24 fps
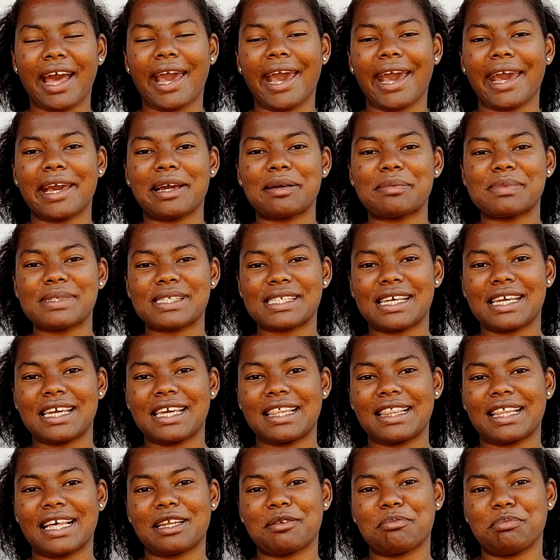I am
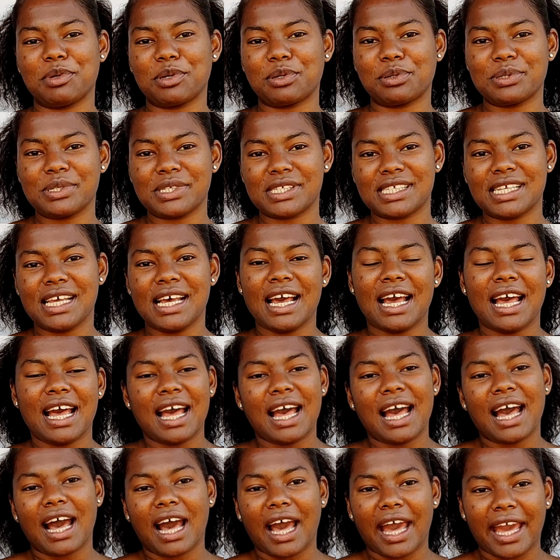saying that because
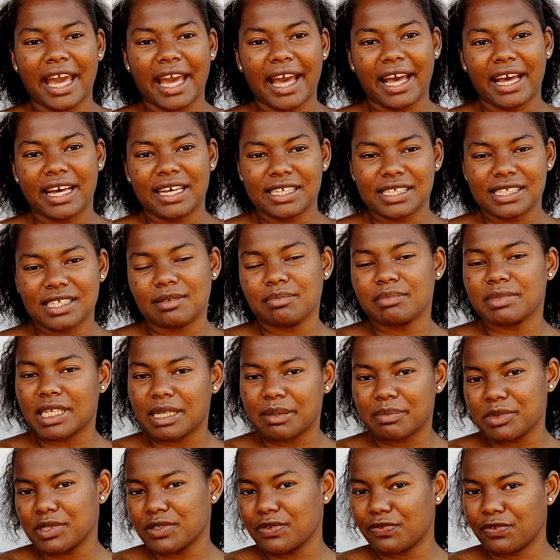I
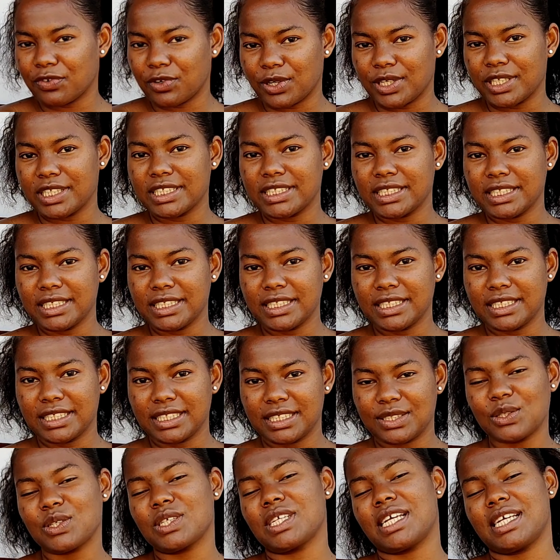sometimes fall,
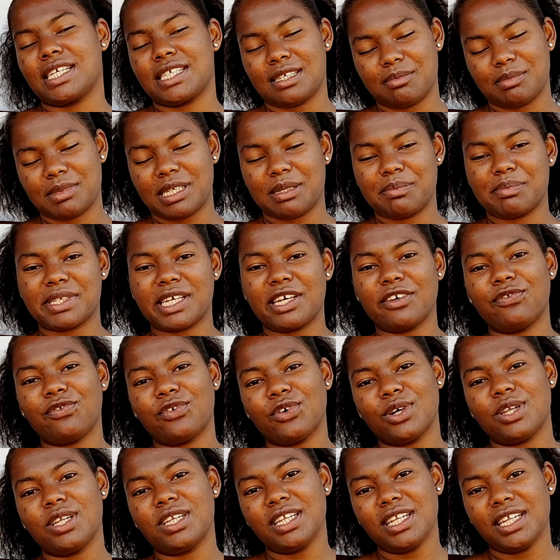I
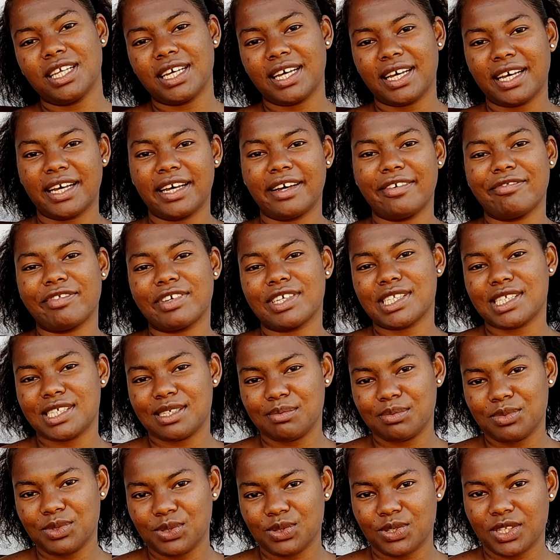fall
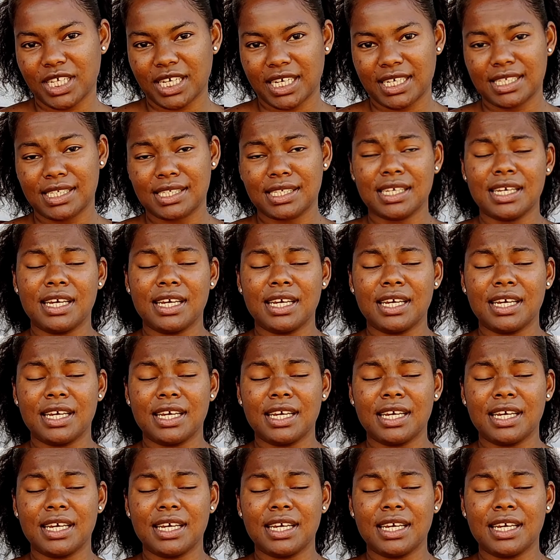victim to that.